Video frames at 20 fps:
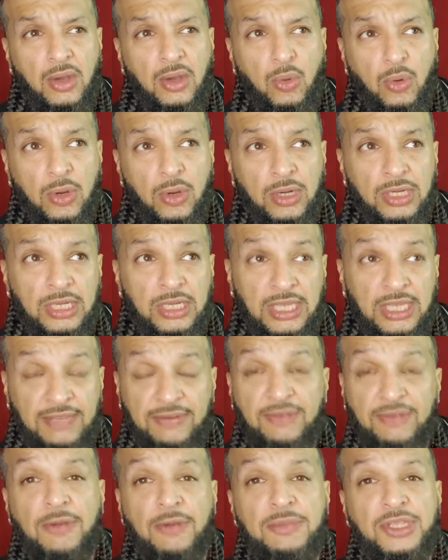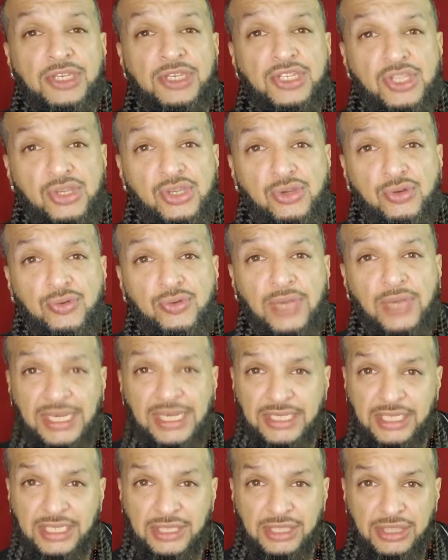or even from the 2
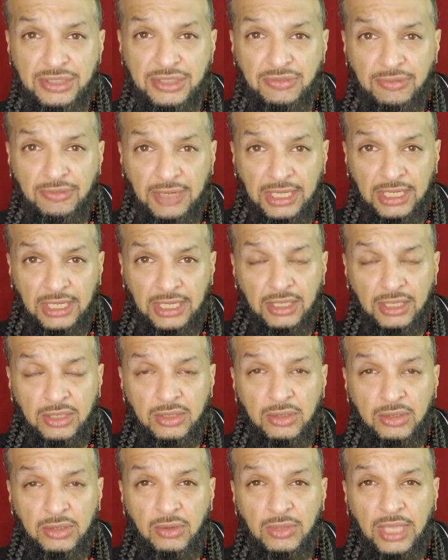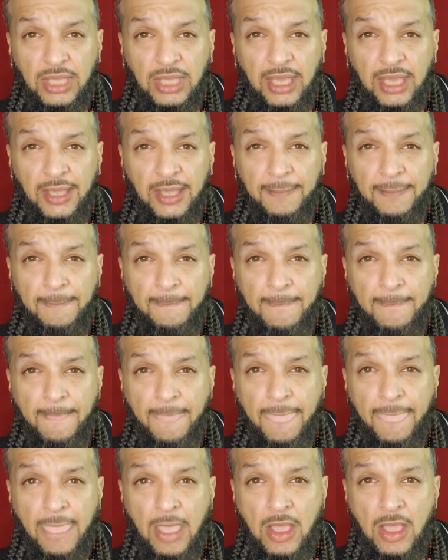into the 3. Okay.
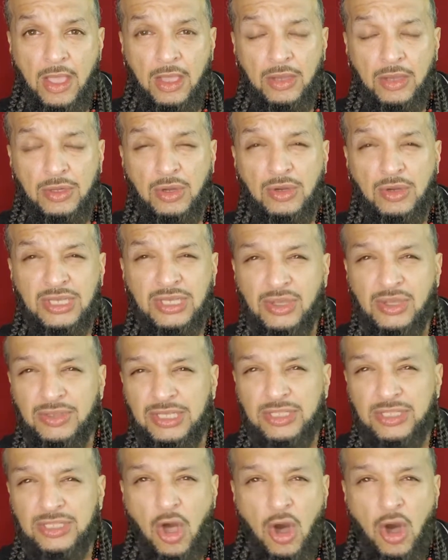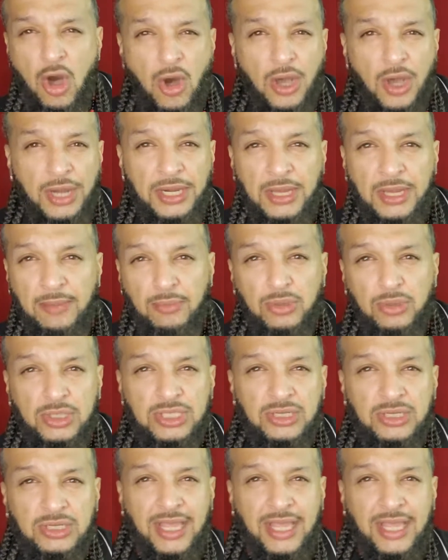Notice all these odd numbers.
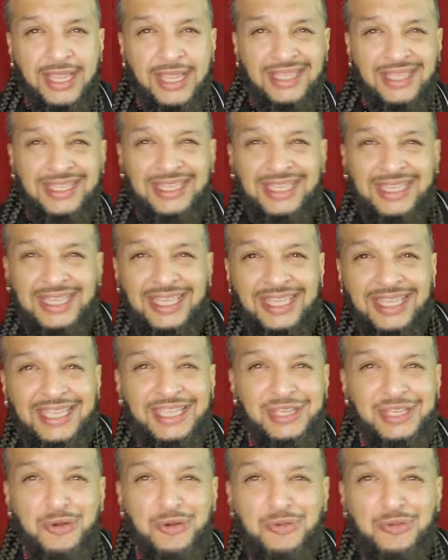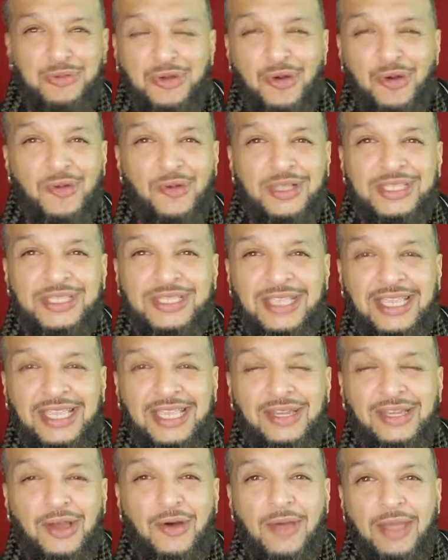They're like, you don't know what's,
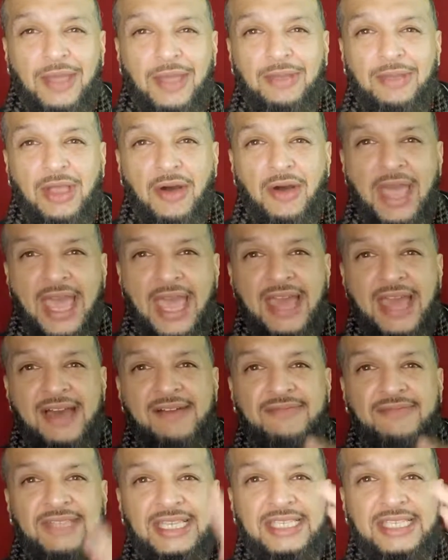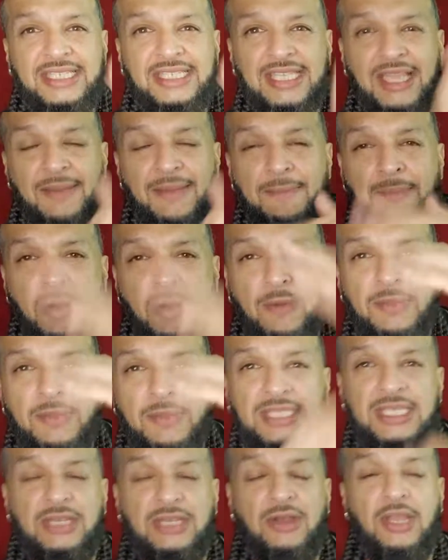and we all have these moments in our